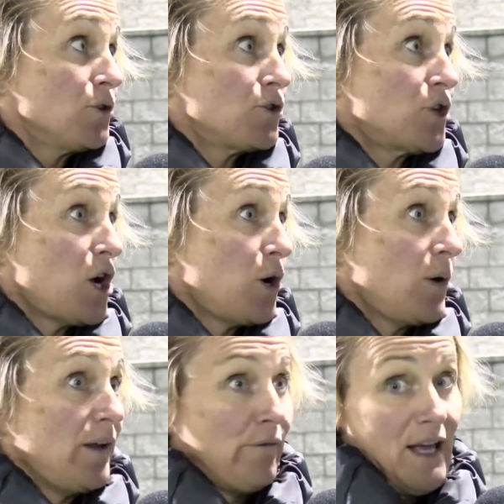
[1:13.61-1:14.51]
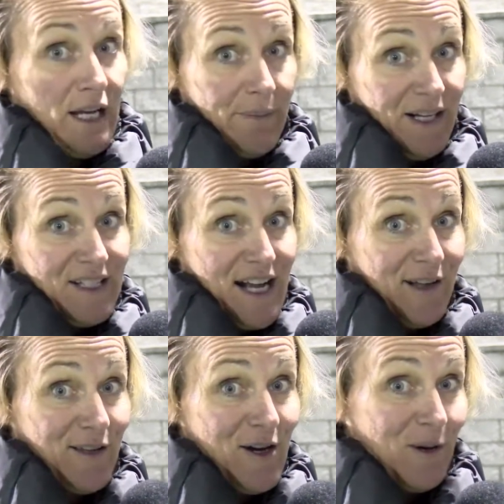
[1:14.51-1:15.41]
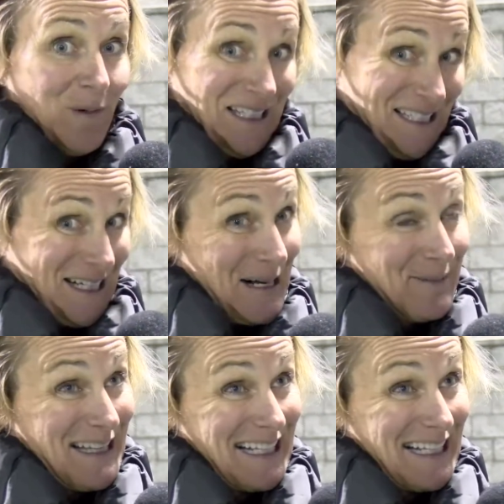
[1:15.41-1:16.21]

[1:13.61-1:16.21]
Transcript: So if anybody's out there and wants to come to